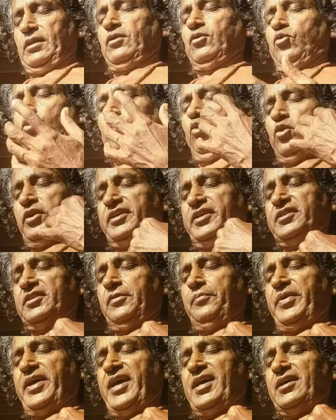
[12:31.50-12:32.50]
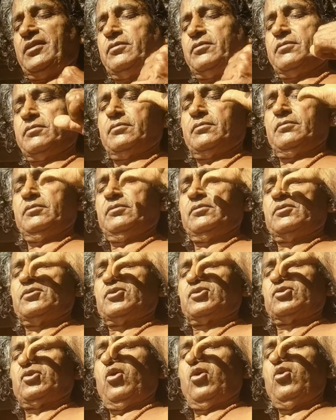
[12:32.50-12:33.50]
Holding the breath,
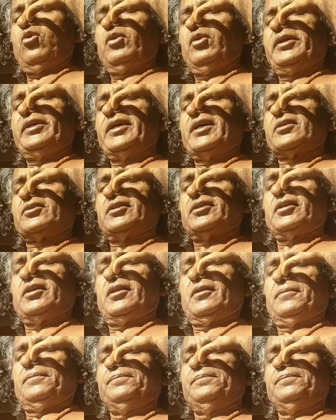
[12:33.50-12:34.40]
slowly exhale.